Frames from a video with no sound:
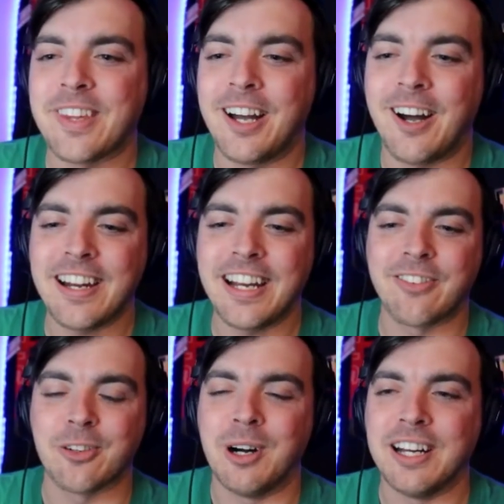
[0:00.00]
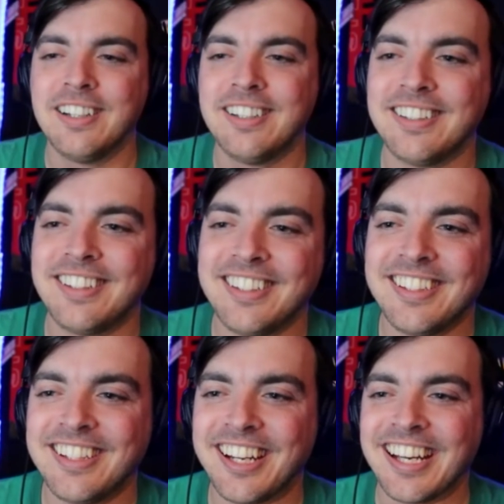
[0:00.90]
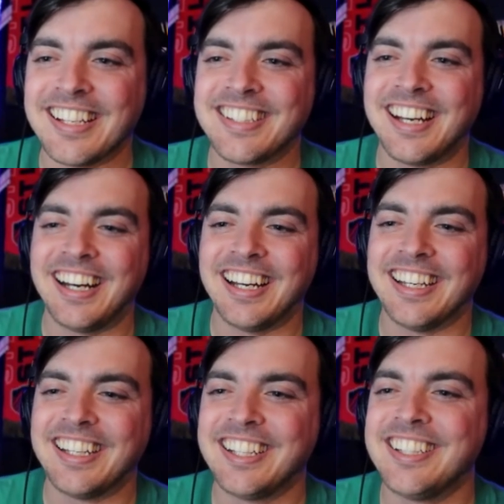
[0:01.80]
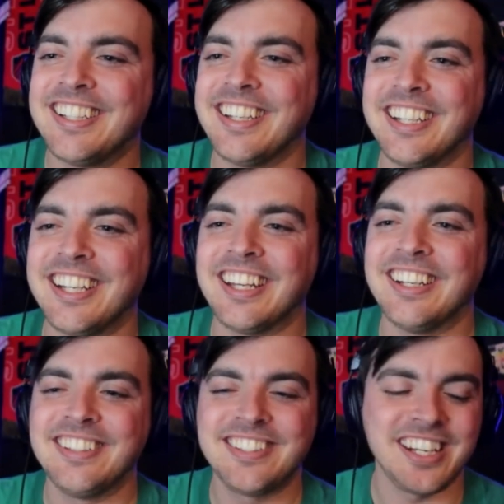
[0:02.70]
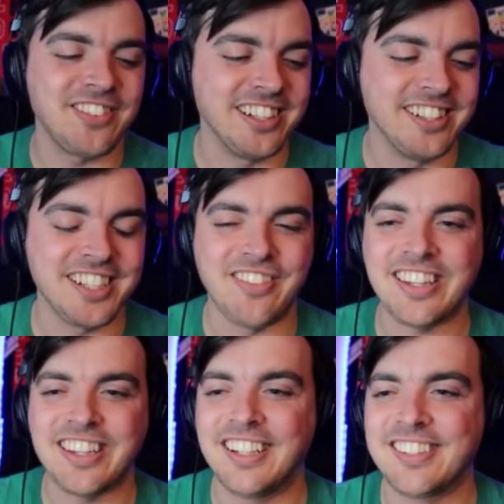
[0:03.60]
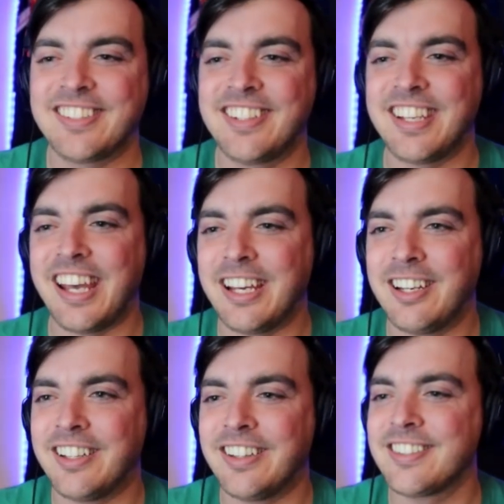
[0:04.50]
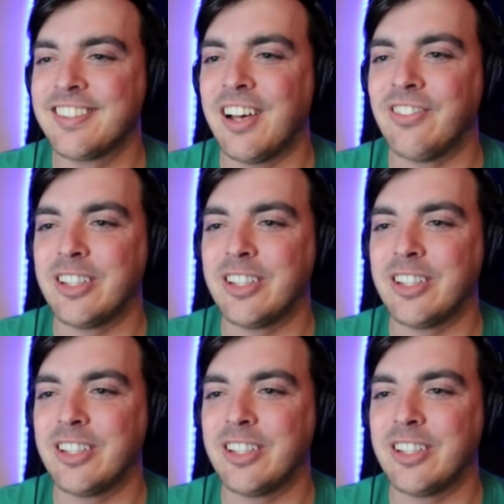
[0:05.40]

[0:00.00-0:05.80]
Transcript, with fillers: all right, everyone. I guess uh, Ian, Stephen, do you have anything else to say on this? Yeah, I